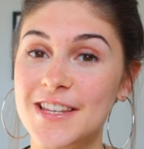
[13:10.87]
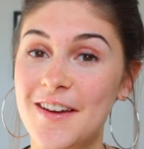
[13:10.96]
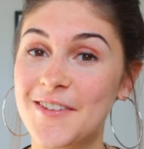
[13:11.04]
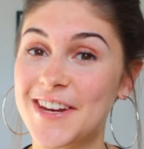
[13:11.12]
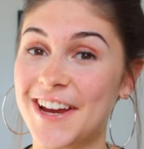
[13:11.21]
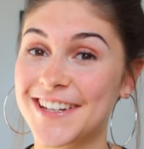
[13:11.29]
have
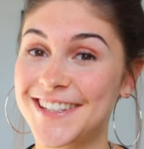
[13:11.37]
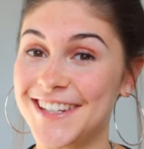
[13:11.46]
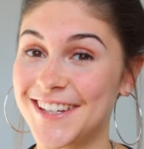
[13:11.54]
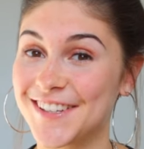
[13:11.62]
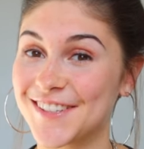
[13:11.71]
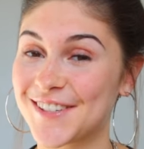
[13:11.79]
any
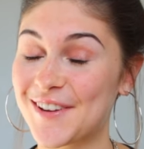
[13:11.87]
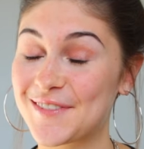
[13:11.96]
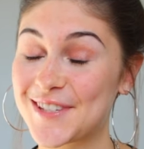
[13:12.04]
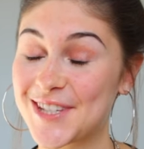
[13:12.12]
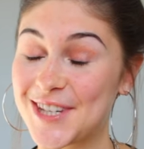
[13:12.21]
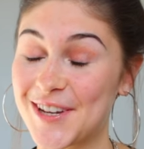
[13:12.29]
ideas of
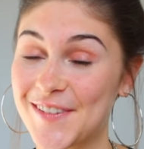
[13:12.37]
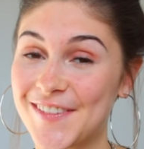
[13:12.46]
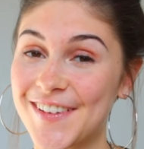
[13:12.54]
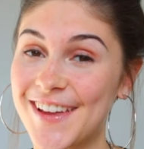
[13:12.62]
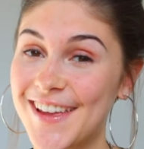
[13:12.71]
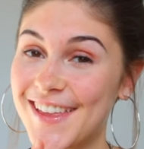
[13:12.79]
stuff
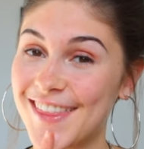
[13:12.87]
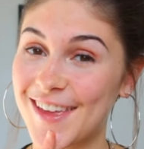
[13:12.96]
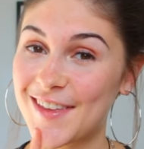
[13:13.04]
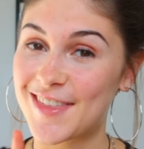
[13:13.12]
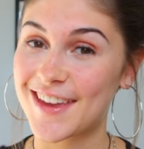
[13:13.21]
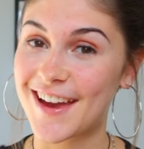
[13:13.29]
that
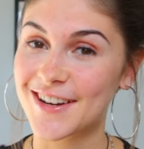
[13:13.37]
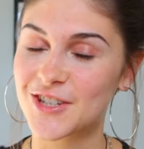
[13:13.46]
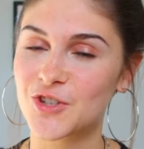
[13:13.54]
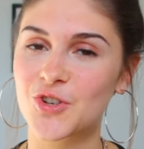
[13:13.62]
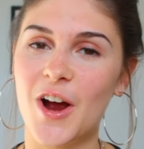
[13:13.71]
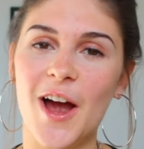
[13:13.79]
you think I
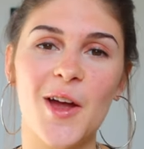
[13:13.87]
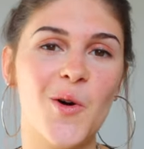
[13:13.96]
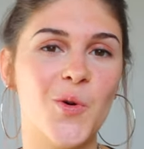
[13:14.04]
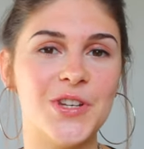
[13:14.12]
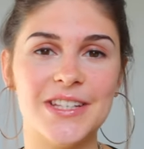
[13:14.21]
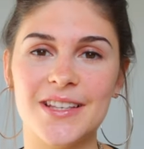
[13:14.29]
should try
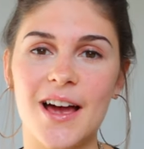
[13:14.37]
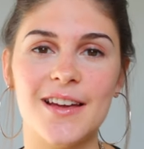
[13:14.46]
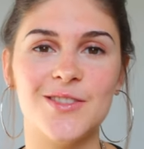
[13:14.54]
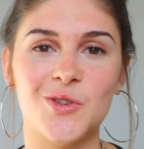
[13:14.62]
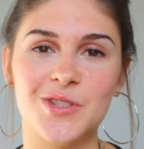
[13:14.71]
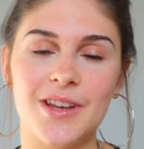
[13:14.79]
or
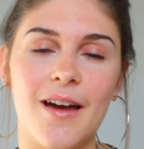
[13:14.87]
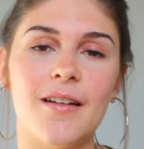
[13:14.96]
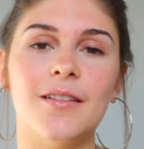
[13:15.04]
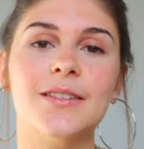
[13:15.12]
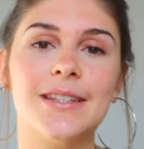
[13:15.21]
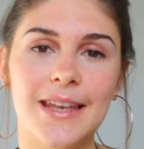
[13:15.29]
designs or
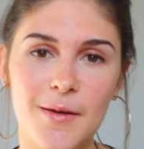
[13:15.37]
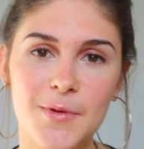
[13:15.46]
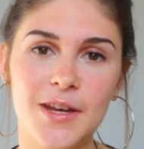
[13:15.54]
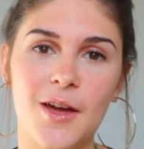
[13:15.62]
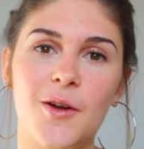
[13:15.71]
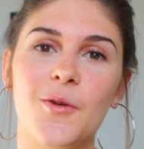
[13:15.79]
styles, let me
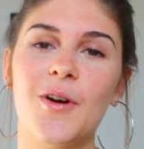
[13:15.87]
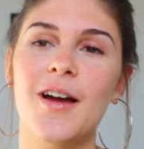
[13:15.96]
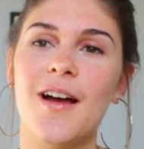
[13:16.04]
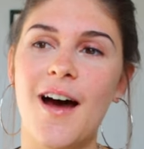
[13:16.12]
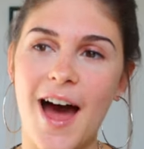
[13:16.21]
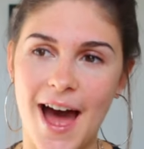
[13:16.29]
know
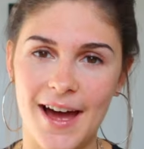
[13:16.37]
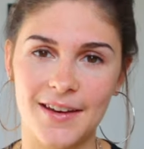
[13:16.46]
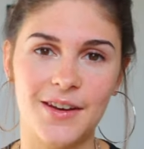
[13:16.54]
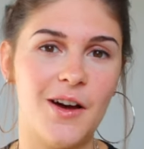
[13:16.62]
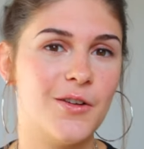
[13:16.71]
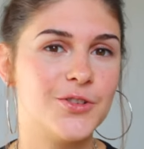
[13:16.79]

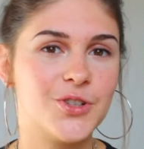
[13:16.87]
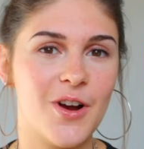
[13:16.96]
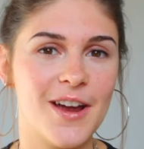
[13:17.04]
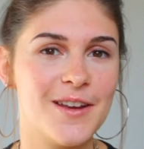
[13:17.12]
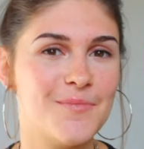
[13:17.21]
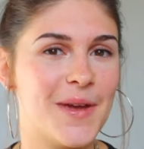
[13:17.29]
and I'll
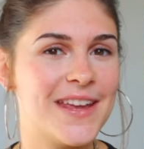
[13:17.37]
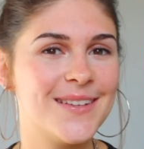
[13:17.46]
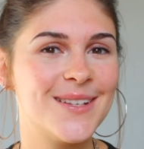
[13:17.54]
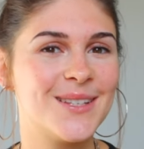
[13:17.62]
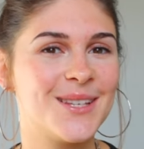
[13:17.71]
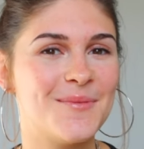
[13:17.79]
try and make
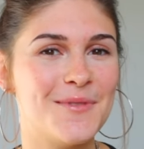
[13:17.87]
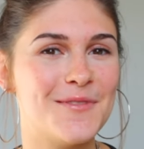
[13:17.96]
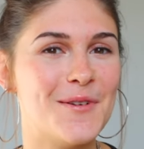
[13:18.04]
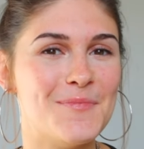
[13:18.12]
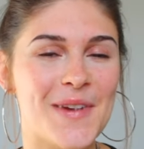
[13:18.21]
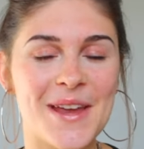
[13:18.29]
some of
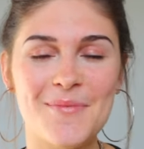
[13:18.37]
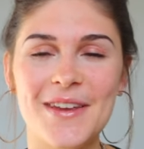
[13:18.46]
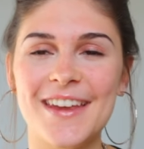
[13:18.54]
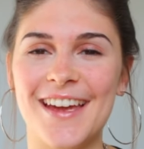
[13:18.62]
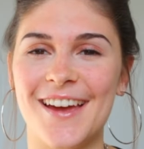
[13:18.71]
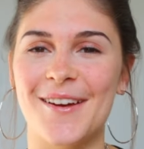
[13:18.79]
them
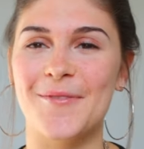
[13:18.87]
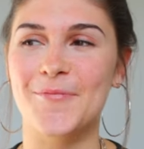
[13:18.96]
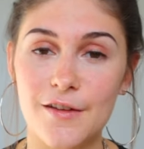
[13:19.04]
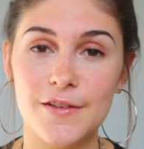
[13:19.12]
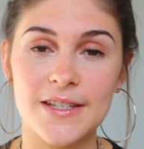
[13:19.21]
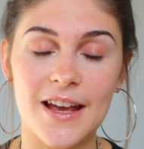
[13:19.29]
maybe hmm. um,
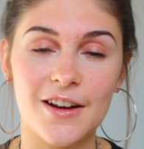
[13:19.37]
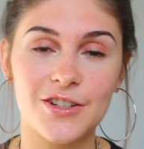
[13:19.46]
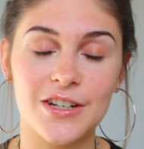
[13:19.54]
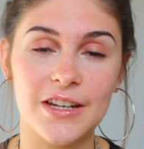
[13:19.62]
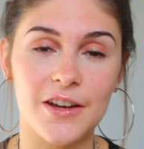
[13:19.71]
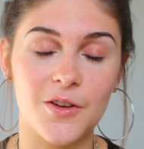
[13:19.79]
if it's
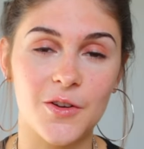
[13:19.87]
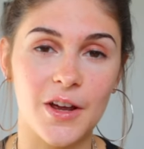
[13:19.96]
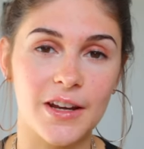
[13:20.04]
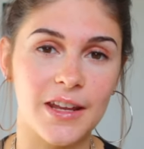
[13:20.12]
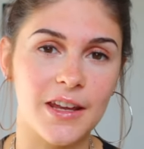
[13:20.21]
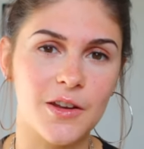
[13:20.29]
actually a good
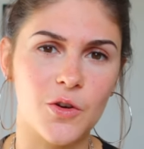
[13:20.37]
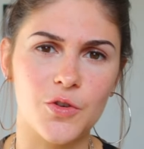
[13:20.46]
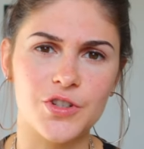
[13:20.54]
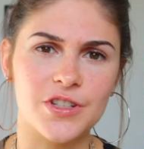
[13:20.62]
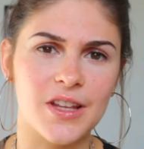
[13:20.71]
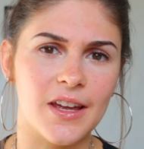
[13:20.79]
idea, not
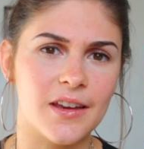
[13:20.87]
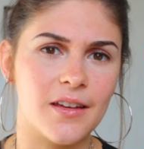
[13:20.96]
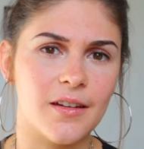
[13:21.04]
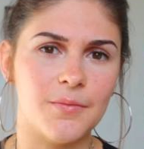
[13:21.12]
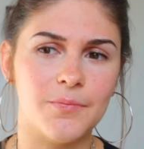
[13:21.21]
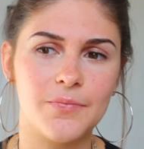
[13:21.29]
just like
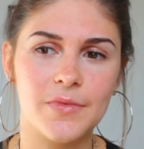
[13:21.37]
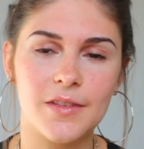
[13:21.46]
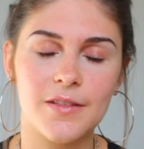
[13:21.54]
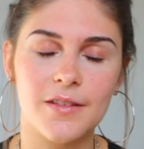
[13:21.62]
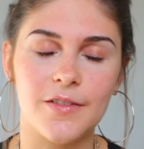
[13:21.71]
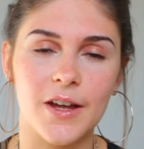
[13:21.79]
a
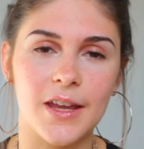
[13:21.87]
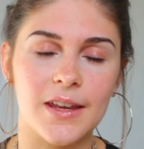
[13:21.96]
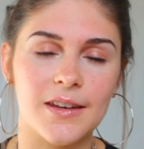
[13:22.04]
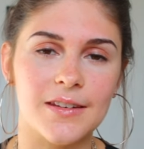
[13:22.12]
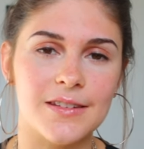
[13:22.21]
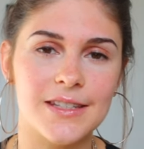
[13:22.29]

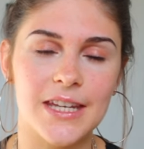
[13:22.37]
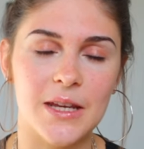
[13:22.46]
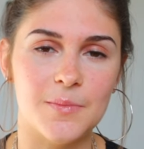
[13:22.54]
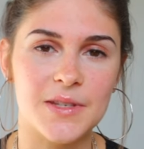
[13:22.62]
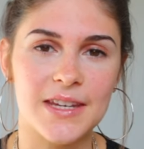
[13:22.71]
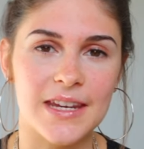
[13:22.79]
fucking
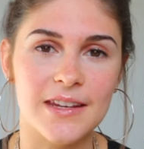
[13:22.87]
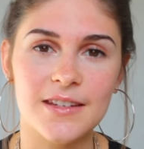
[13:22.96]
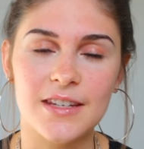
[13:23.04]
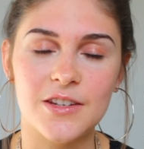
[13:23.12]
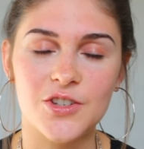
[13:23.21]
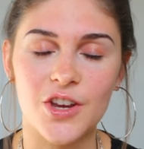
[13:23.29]
Team Skeet
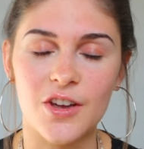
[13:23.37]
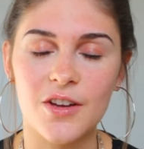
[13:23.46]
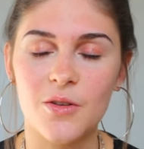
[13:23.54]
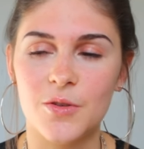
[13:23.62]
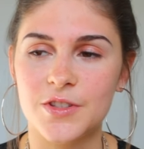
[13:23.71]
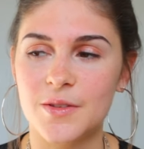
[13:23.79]

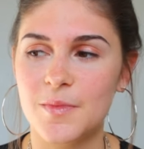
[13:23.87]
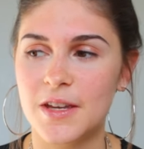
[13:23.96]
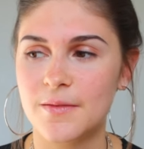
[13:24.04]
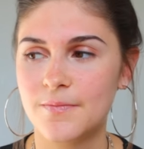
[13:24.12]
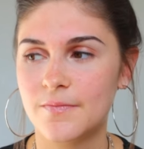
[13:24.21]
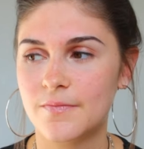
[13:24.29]
t-shirt or
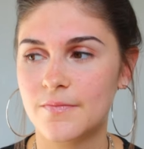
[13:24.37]
something.